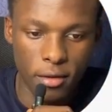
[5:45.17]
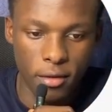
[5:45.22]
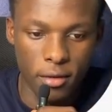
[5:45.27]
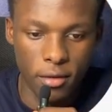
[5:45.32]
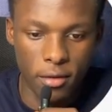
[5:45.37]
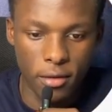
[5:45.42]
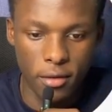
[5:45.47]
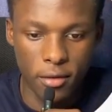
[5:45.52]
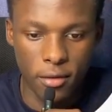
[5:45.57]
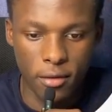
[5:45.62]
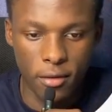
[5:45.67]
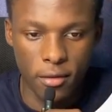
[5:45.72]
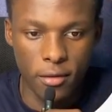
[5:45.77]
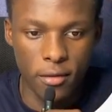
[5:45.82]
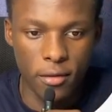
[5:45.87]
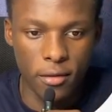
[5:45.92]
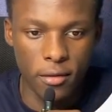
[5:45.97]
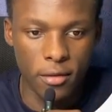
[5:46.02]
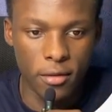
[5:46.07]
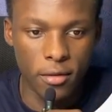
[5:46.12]

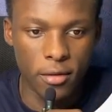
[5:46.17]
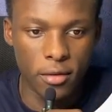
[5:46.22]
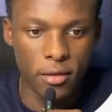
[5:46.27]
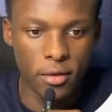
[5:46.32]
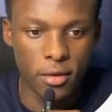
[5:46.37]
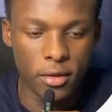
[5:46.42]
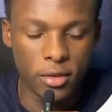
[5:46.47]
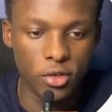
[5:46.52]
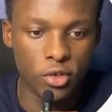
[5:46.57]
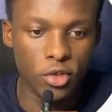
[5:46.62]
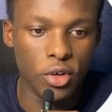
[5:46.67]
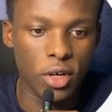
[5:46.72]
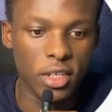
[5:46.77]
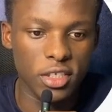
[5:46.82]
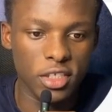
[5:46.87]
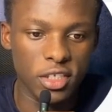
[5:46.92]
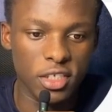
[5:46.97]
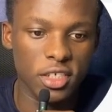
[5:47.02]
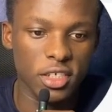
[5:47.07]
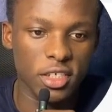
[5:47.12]
So so you can
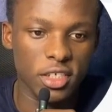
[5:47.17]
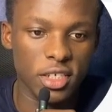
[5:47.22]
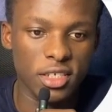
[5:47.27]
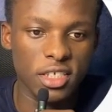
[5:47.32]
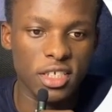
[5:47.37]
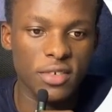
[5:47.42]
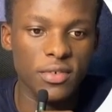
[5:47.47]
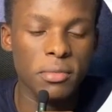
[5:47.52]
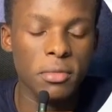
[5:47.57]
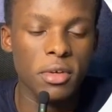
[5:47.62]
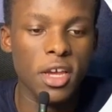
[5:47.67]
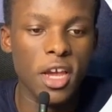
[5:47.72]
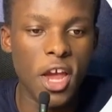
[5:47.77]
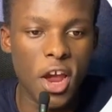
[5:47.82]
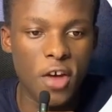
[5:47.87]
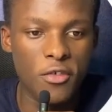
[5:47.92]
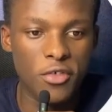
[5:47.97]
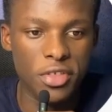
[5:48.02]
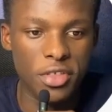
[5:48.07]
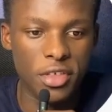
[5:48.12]
see it has given me
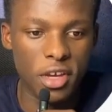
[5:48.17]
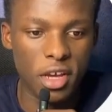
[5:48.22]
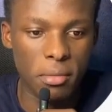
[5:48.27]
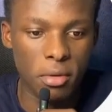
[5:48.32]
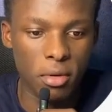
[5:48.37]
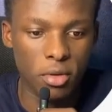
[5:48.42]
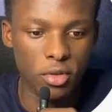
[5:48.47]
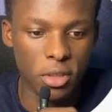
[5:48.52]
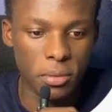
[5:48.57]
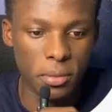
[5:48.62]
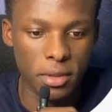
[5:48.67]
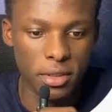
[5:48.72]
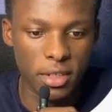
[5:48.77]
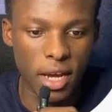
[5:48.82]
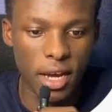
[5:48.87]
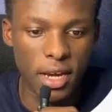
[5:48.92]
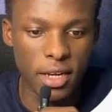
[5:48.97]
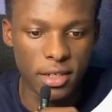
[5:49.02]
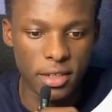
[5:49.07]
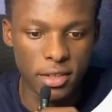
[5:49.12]
everything about
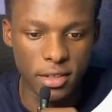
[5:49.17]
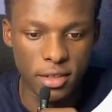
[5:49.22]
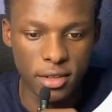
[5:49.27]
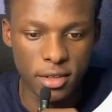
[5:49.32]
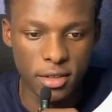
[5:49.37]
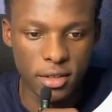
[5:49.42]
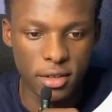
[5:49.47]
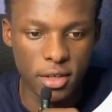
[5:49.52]
hepatitis.